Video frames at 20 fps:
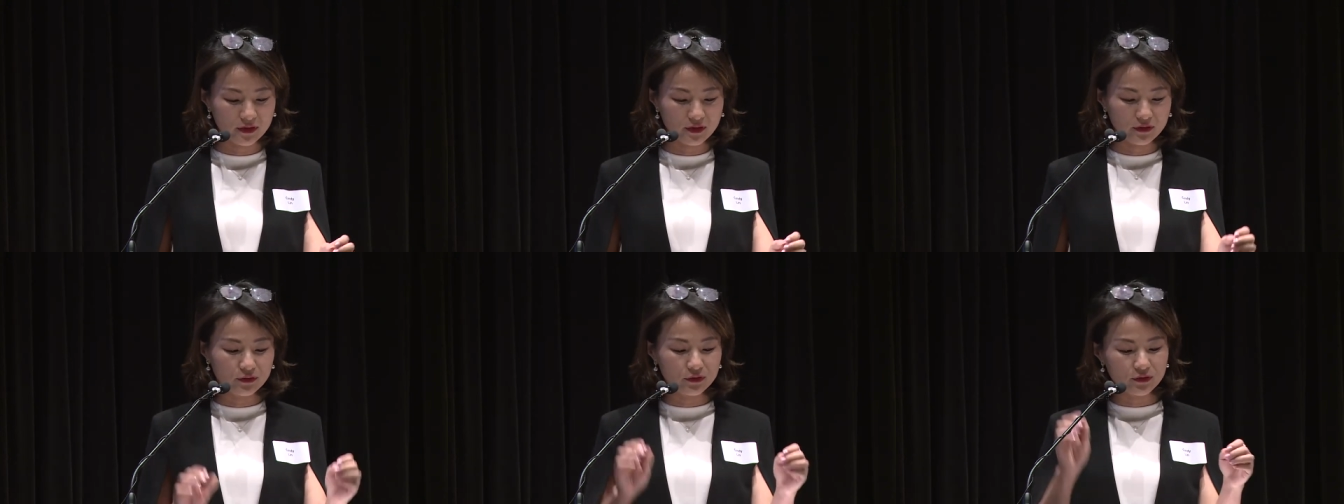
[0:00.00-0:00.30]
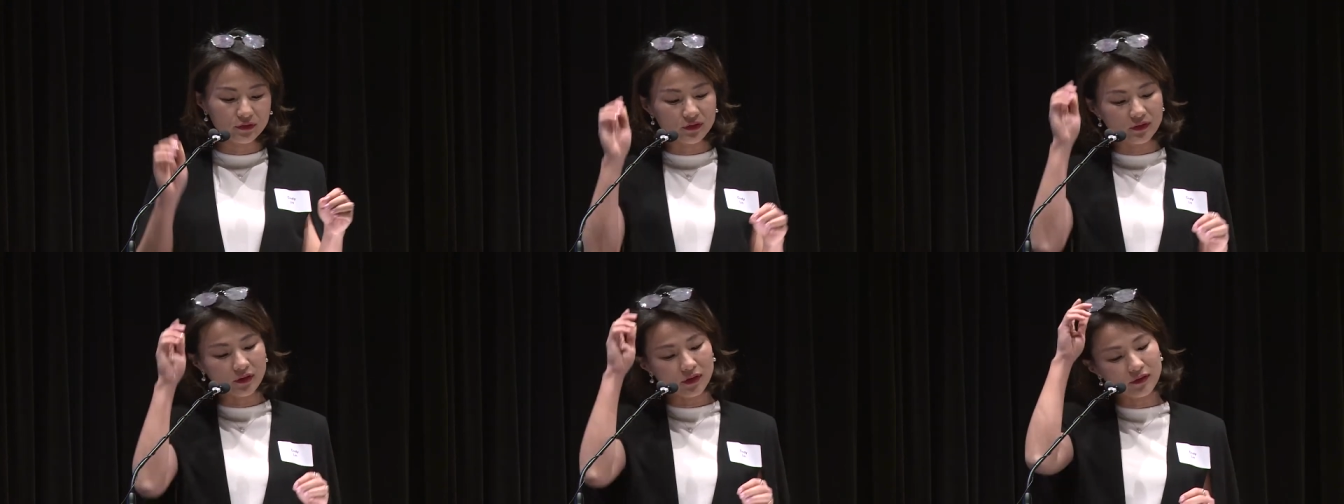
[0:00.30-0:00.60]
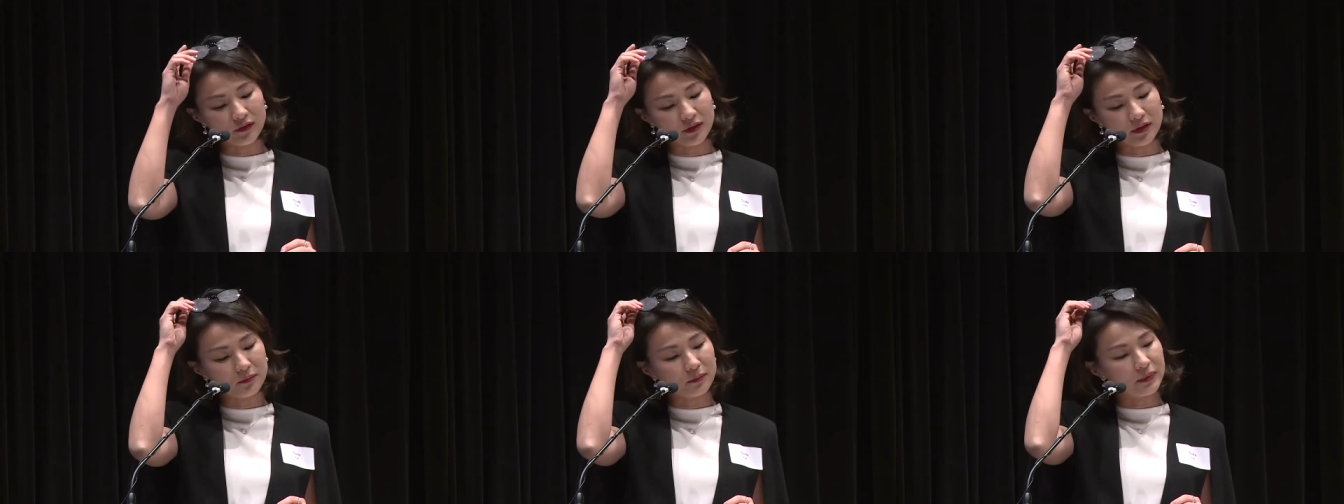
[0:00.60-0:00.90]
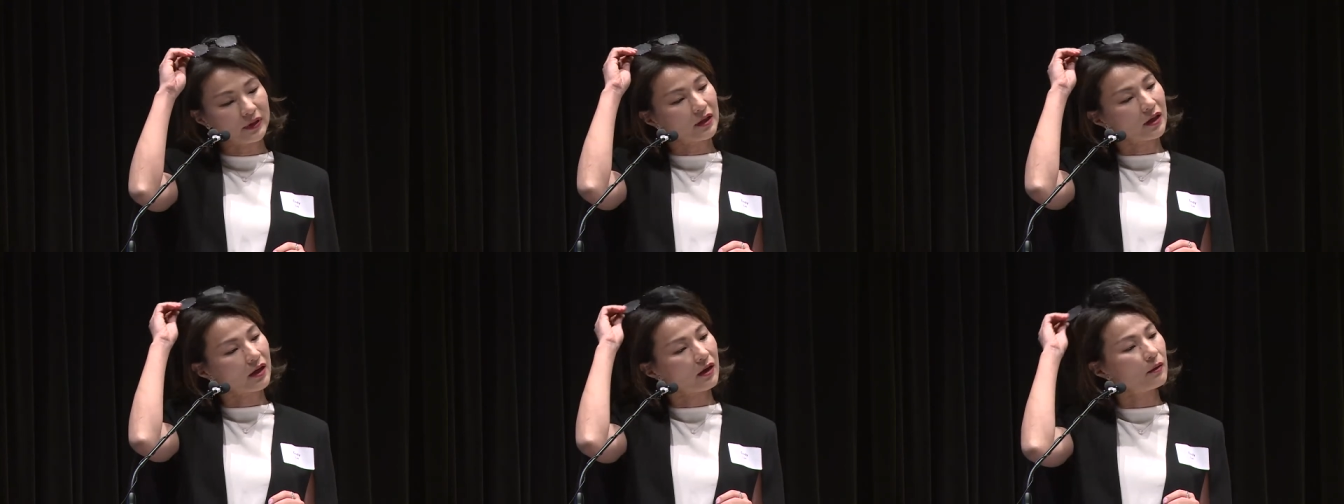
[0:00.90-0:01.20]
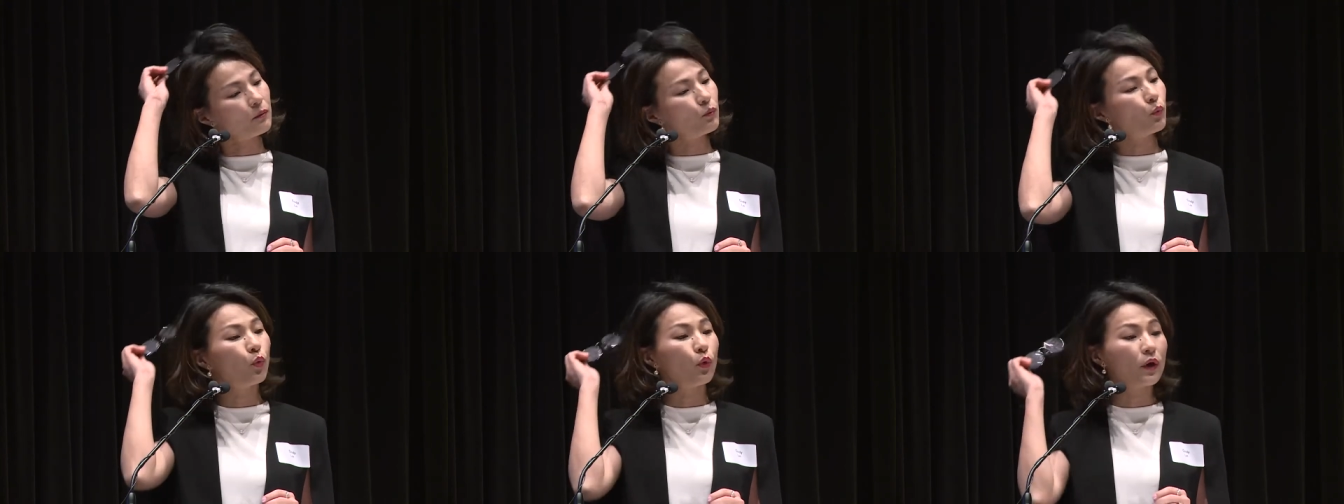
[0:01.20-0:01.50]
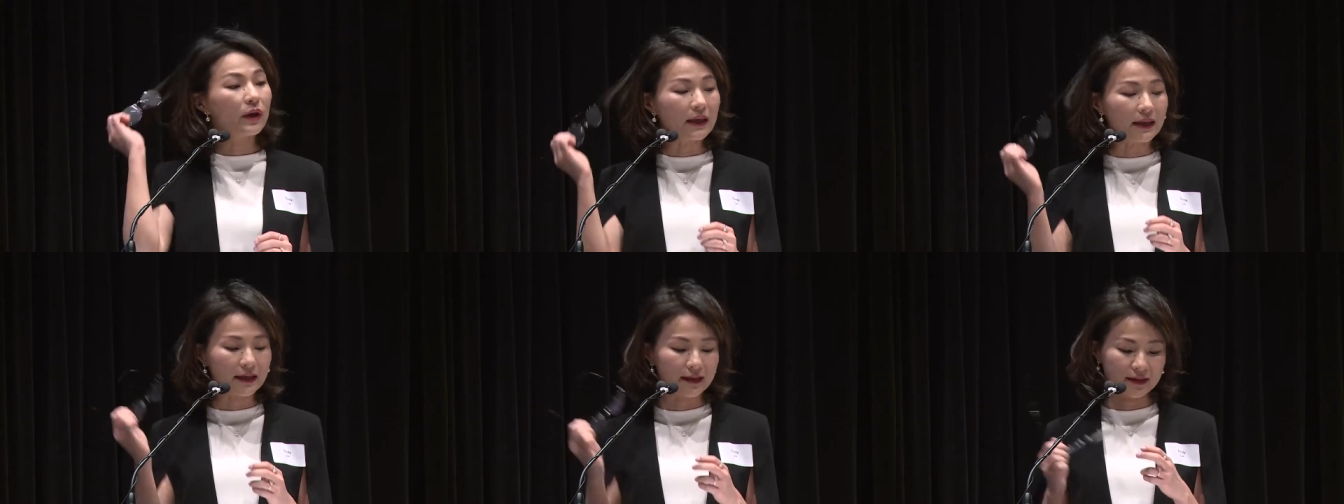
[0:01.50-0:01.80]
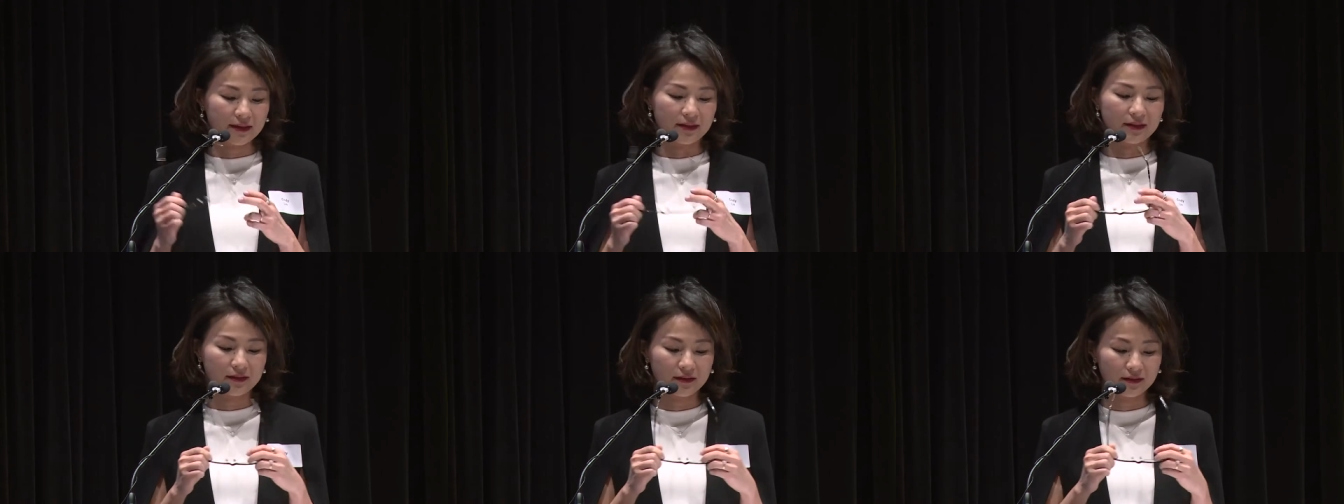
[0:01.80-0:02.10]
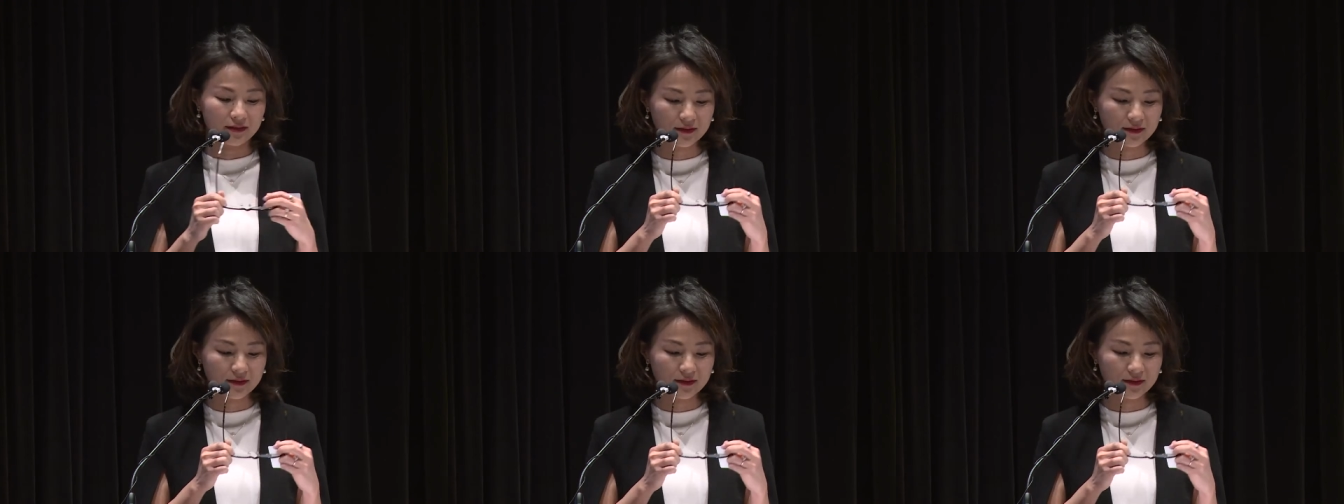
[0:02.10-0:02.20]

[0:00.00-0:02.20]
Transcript: you slowly become weak